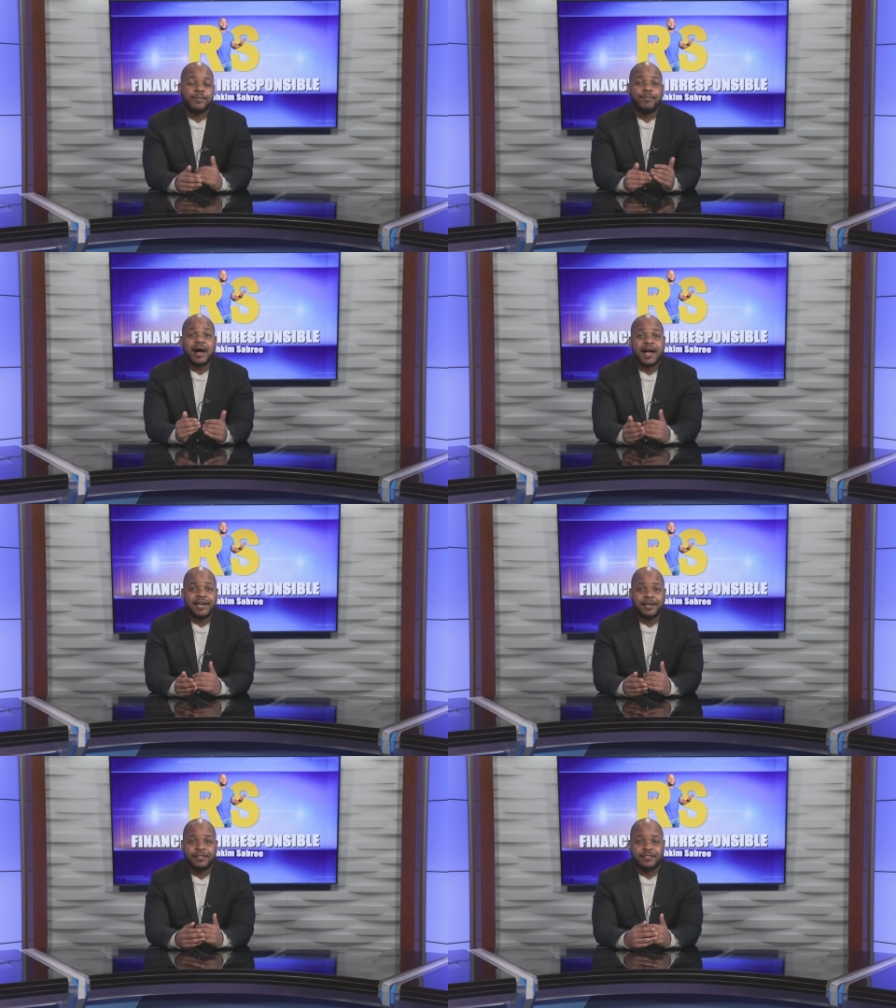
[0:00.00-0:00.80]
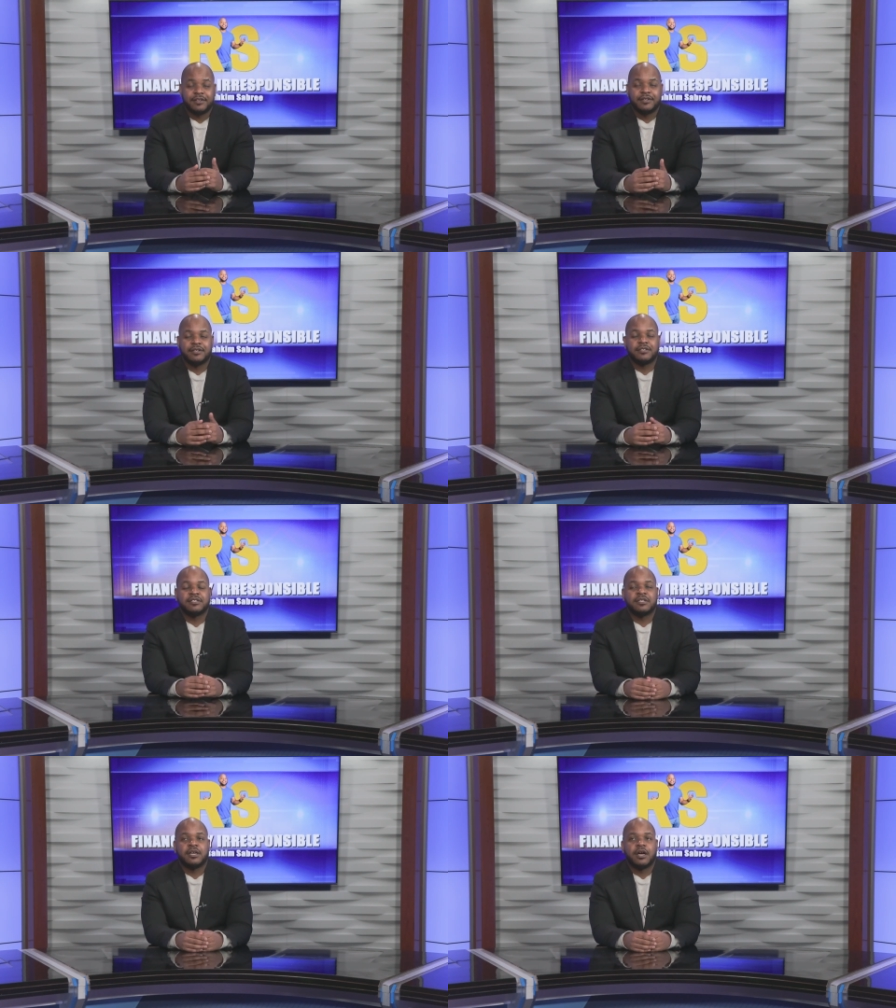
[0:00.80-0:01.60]
buying
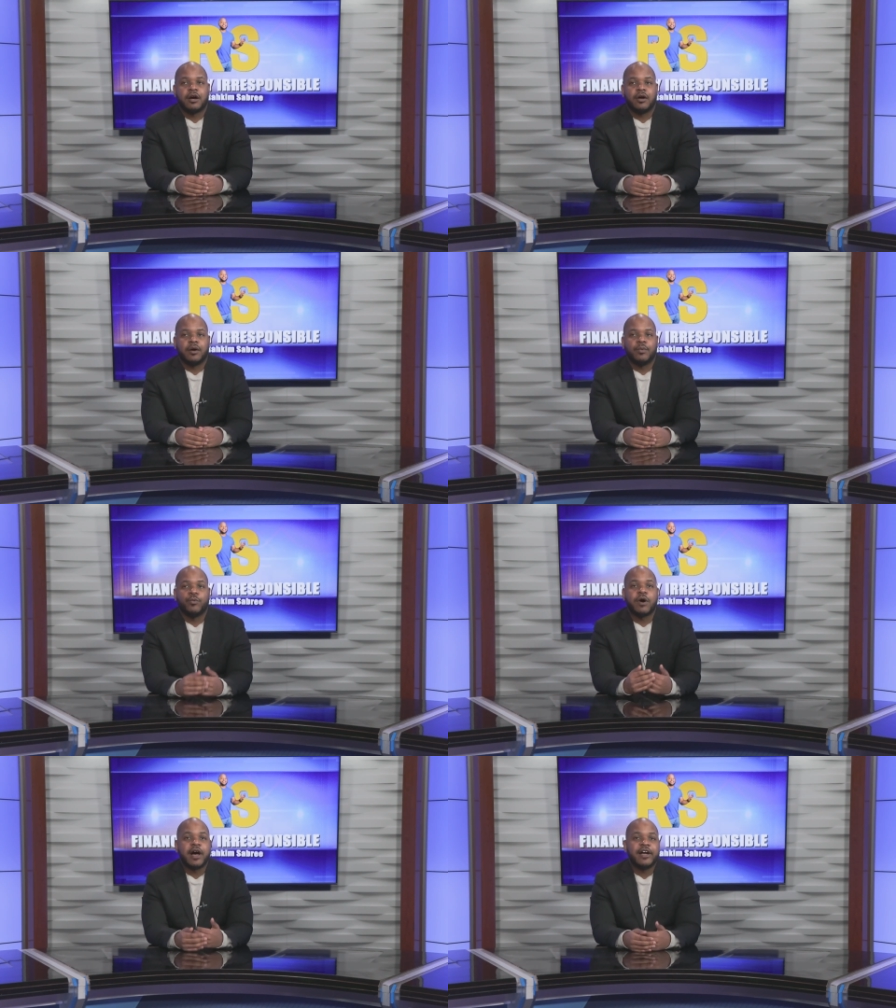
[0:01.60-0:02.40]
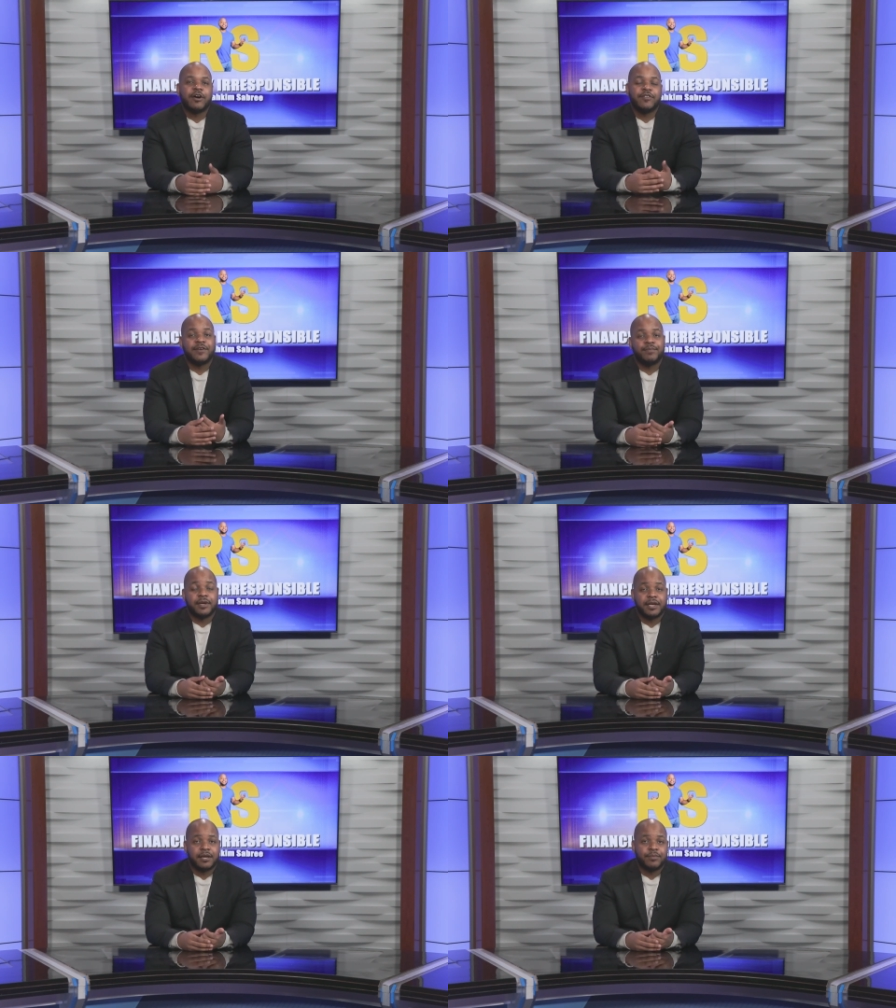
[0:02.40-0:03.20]
things, why are they
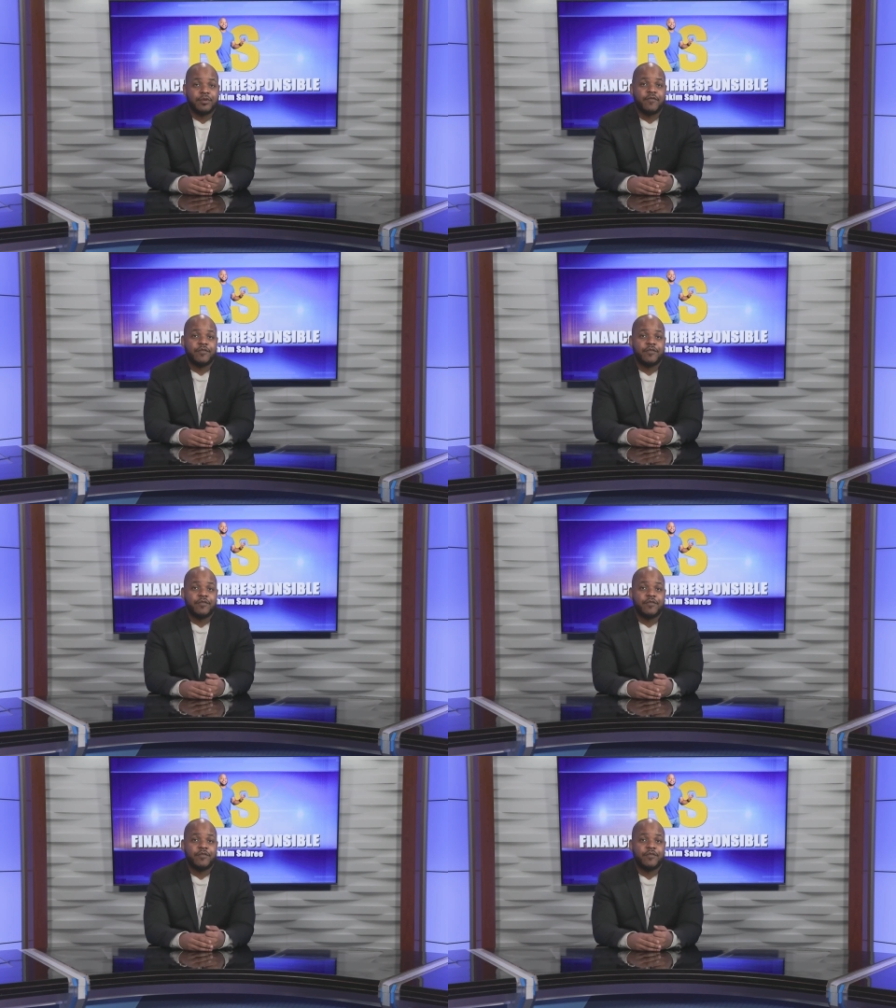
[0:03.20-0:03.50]
picking up the